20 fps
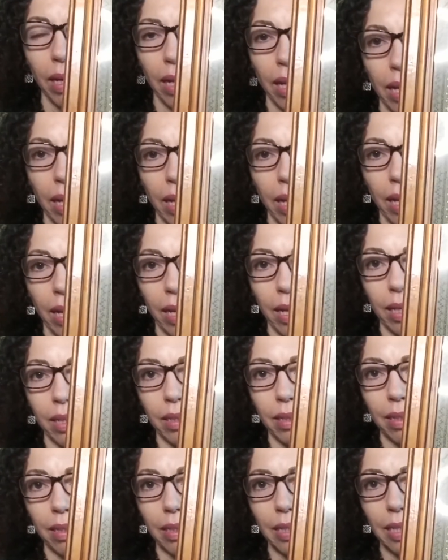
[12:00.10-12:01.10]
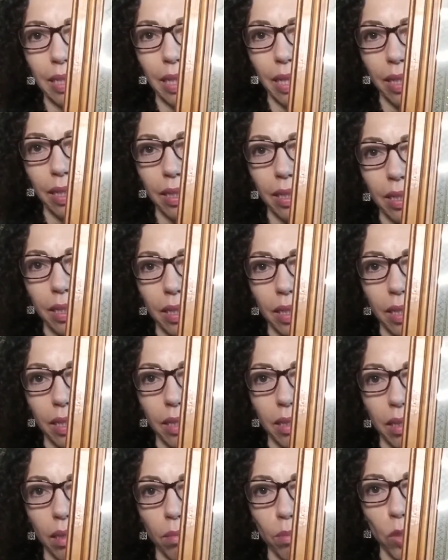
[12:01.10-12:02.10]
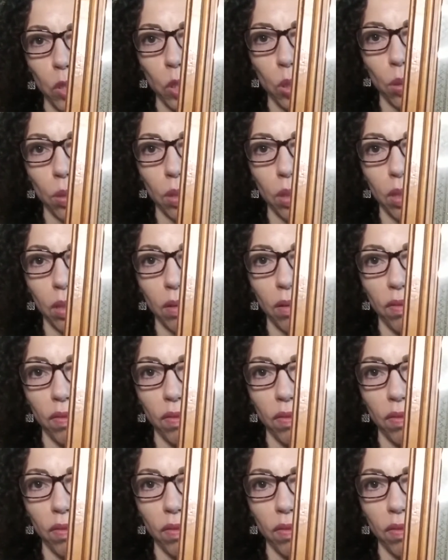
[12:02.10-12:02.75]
It is stitched in some sort of